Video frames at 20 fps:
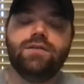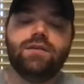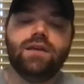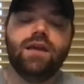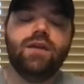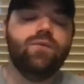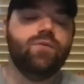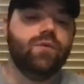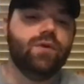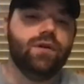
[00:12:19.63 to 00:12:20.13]

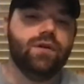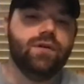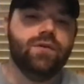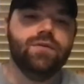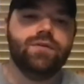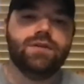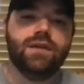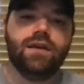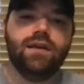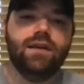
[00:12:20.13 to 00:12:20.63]
Satan will
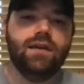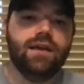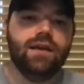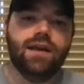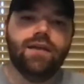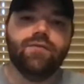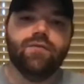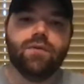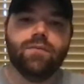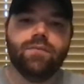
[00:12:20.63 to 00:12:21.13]
use any
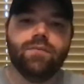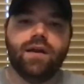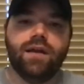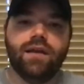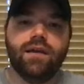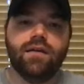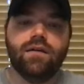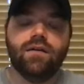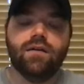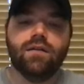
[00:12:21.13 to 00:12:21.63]
and
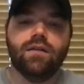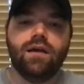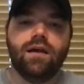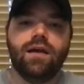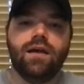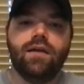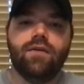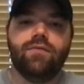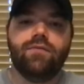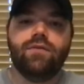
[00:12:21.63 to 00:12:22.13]
everybody in our
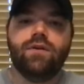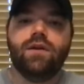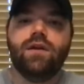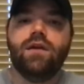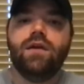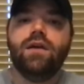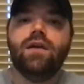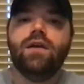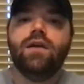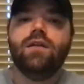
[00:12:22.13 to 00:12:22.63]
life
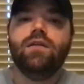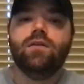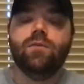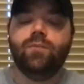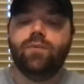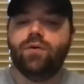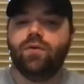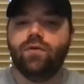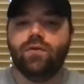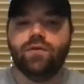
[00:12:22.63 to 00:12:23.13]
to
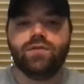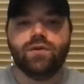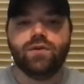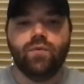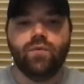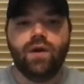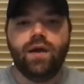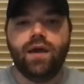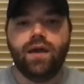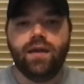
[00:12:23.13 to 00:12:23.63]
pull us
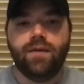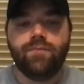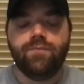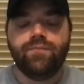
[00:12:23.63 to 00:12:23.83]
away.